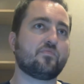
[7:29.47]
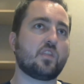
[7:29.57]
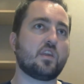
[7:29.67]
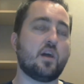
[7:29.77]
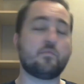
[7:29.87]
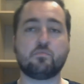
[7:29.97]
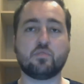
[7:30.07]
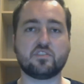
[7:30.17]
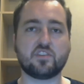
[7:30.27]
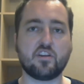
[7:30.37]
I'm gonna put
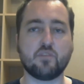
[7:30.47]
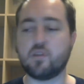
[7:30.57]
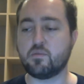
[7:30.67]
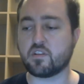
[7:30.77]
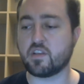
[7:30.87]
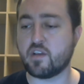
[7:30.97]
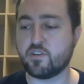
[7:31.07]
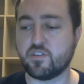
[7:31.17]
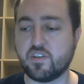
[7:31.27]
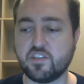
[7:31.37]
this out here publicly. I usually
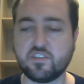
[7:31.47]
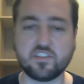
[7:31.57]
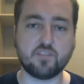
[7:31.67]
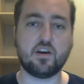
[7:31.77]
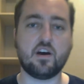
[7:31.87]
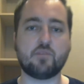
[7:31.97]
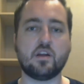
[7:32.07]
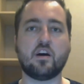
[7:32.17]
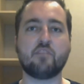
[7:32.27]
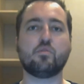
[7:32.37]
only teach this on, on my
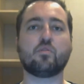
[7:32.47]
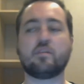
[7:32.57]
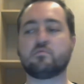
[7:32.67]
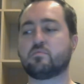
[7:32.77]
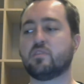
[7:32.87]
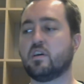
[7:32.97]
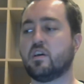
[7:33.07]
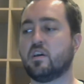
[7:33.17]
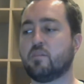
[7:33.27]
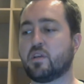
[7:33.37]
live programs
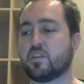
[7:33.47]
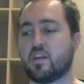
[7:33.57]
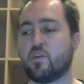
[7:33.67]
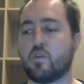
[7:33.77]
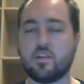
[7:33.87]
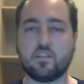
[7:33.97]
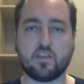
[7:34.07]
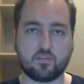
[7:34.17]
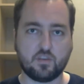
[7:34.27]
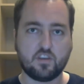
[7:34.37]
because I don't want it like
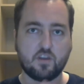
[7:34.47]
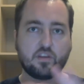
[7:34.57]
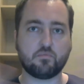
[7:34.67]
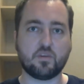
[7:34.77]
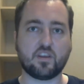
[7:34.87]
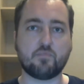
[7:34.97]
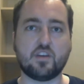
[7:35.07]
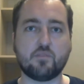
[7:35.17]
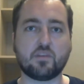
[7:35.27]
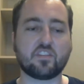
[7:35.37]
becoming a big
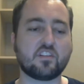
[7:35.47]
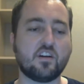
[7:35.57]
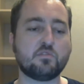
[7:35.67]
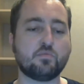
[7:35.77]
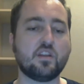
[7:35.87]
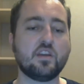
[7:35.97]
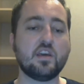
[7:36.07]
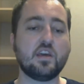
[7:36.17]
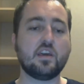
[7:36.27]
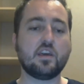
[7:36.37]
epidemic at the clubs, but
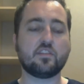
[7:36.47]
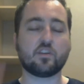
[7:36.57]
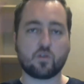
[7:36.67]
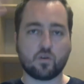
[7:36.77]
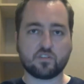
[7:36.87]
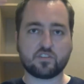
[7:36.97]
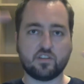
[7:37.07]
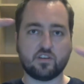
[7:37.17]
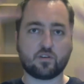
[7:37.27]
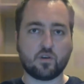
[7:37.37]
the girls that are
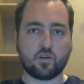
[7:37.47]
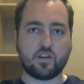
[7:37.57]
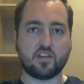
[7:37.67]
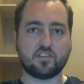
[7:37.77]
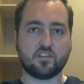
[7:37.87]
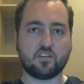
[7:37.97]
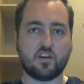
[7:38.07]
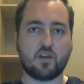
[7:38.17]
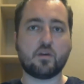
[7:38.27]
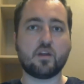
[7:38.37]
go-go dancing
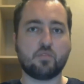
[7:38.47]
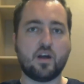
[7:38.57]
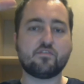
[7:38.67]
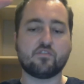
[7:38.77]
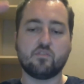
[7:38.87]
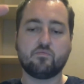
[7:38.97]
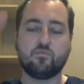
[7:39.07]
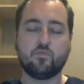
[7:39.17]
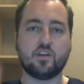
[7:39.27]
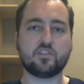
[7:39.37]
up on a platform,
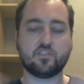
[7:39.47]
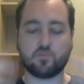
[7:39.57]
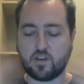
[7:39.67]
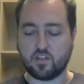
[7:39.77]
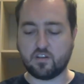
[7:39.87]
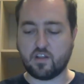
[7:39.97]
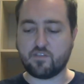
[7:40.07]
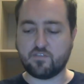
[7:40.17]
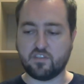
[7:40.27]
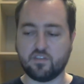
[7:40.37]
right? So they're wearing a little
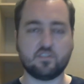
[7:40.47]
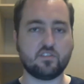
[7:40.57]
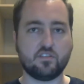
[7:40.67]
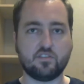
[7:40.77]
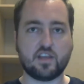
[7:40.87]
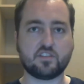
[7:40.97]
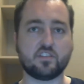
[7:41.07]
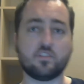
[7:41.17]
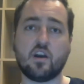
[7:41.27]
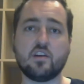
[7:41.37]
outfit, they're, they're dancing, they're
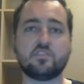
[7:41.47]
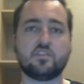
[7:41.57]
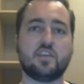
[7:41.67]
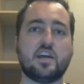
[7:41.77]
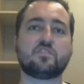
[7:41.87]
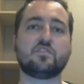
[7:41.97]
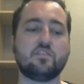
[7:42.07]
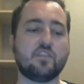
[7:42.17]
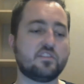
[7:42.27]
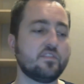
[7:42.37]
hired to dance for the event